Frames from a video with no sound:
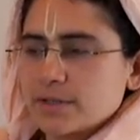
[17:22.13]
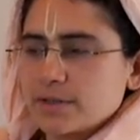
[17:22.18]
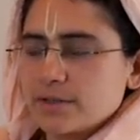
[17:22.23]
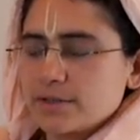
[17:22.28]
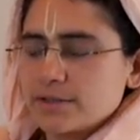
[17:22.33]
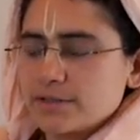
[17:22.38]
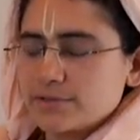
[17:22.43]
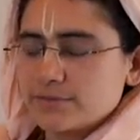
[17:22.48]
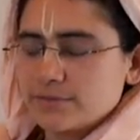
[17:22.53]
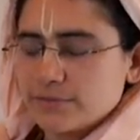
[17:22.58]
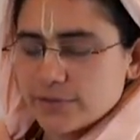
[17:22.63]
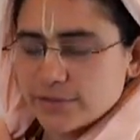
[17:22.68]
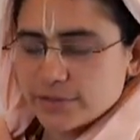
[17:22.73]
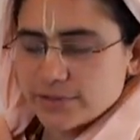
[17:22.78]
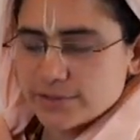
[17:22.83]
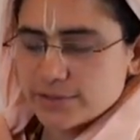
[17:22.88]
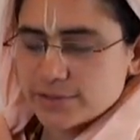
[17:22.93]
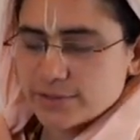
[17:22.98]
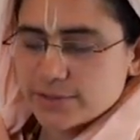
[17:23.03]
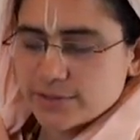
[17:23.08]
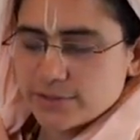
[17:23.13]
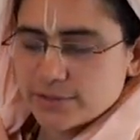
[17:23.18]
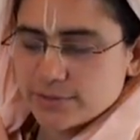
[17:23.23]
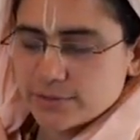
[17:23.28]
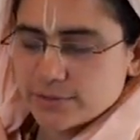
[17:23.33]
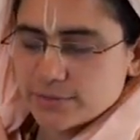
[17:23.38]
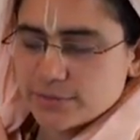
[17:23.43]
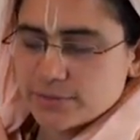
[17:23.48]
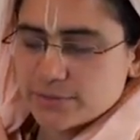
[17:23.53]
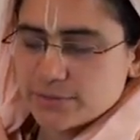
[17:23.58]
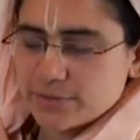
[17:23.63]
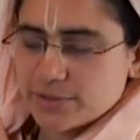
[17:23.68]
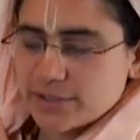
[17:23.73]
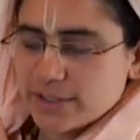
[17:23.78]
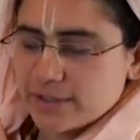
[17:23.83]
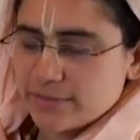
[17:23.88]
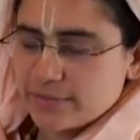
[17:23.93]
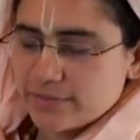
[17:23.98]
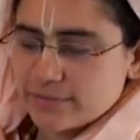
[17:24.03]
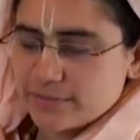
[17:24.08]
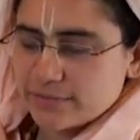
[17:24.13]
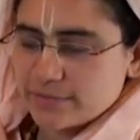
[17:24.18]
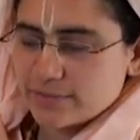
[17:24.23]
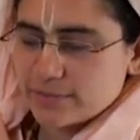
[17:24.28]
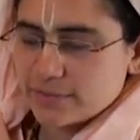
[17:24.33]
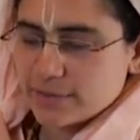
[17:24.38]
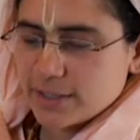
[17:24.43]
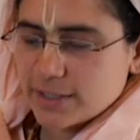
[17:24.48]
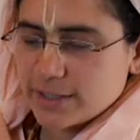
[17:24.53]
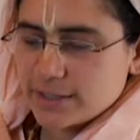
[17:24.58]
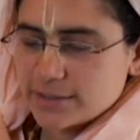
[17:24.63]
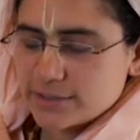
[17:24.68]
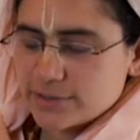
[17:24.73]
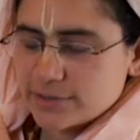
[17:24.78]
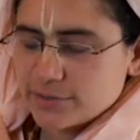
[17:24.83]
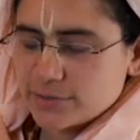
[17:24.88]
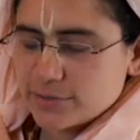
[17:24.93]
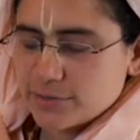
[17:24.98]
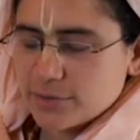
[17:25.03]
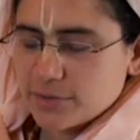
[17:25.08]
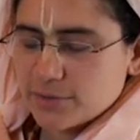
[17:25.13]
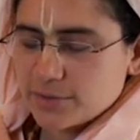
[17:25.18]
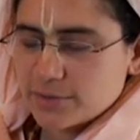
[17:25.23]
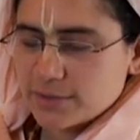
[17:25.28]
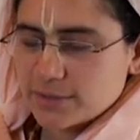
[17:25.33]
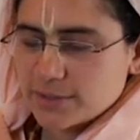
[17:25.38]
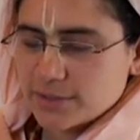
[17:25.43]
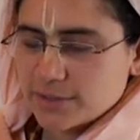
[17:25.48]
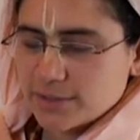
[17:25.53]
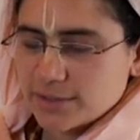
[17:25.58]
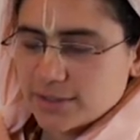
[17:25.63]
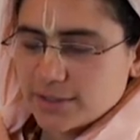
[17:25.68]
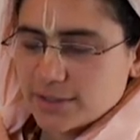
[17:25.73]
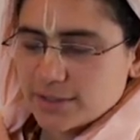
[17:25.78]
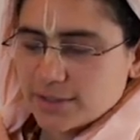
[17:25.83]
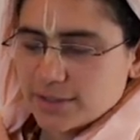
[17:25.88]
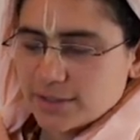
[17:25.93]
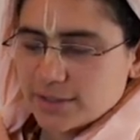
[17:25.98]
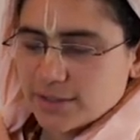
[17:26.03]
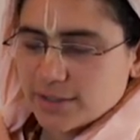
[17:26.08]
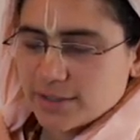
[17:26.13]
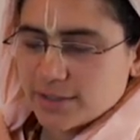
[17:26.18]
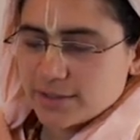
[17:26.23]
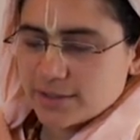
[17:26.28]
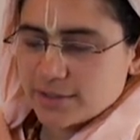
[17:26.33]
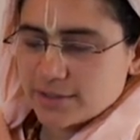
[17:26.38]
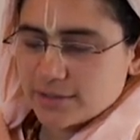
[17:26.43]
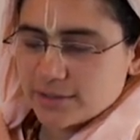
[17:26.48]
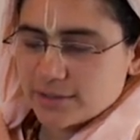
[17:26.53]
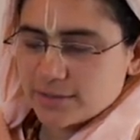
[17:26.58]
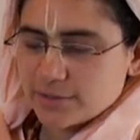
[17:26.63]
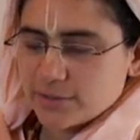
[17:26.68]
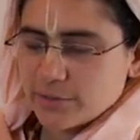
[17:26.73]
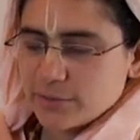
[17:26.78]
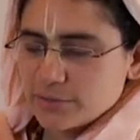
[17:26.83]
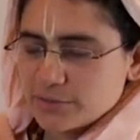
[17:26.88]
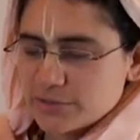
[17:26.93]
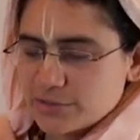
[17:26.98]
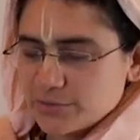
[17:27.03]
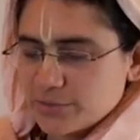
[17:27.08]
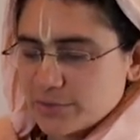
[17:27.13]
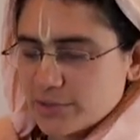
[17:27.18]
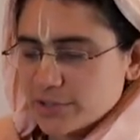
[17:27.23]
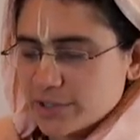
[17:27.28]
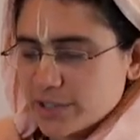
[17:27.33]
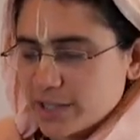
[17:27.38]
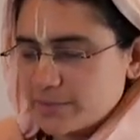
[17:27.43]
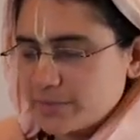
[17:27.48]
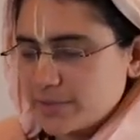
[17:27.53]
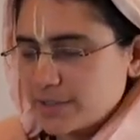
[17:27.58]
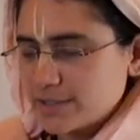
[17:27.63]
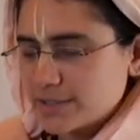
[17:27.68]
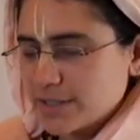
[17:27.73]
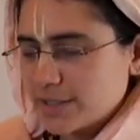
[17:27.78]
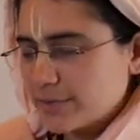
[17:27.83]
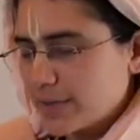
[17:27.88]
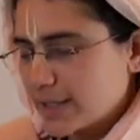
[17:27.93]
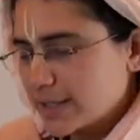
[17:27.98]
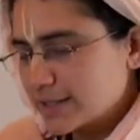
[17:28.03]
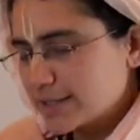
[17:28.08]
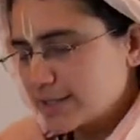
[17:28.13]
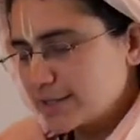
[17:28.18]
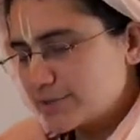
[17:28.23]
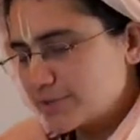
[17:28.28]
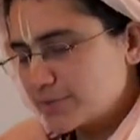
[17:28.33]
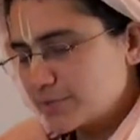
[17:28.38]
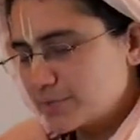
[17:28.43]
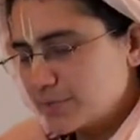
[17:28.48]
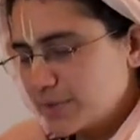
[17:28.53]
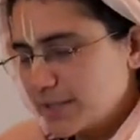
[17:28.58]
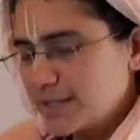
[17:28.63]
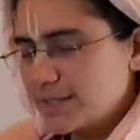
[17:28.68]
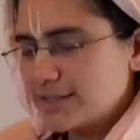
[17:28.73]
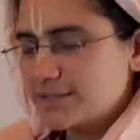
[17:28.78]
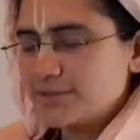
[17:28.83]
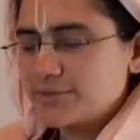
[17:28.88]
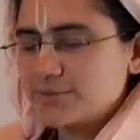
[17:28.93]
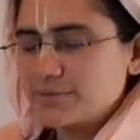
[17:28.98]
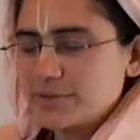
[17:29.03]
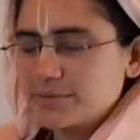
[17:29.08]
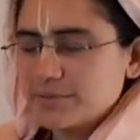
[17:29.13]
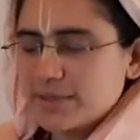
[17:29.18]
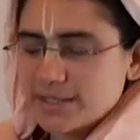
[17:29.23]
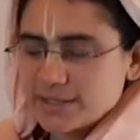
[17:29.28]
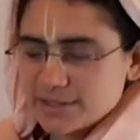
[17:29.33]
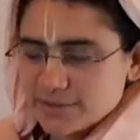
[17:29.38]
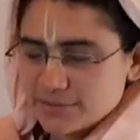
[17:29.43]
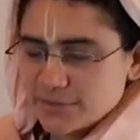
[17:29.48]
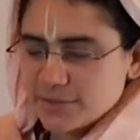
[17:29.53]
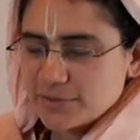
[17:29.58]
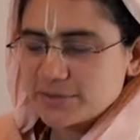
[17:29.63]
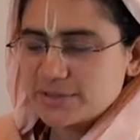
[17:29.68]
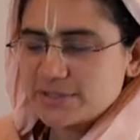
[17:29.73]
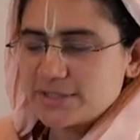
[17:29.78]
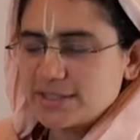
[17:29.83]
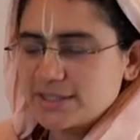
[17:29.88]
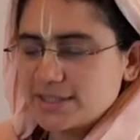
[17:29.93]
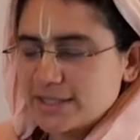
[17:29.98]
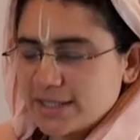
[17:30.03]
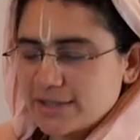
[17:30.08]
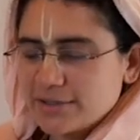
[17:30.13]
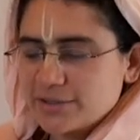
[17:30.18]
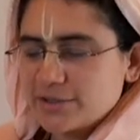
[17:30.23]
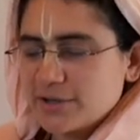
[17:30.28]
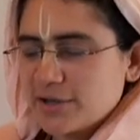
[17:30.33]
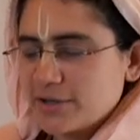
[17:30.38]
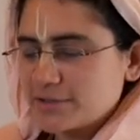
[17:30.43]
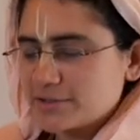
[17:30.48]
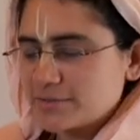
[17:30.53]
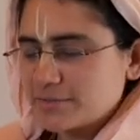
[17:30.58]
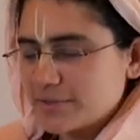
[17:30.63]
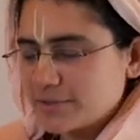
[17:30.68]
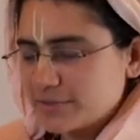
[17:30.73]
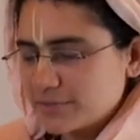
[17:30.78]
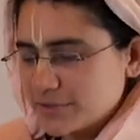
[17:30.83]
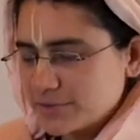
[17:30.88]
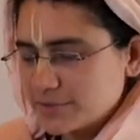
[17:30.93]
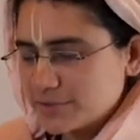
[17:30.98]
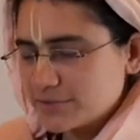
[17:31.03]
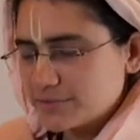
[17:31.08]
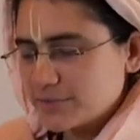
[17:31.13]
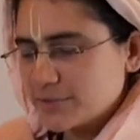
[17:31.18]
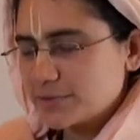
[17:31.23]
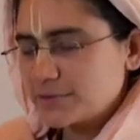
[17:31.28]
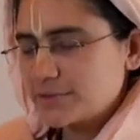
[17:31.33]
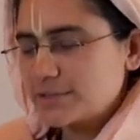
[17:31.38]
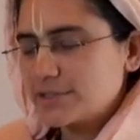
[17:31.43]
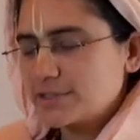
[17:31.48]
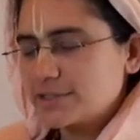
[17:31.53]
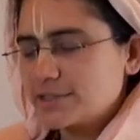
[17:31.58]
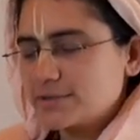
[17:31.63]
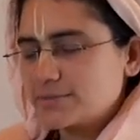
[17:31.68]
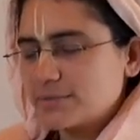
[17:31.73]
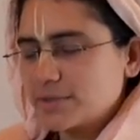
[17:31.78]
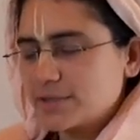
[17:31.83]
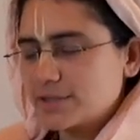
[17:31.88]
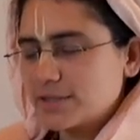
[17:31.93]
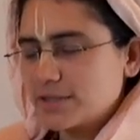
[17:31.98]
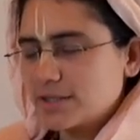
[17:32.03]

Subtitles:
This verse Gurudev liked to quote, that those who are coming directly to me to be my devotee, they are not my real devotees, but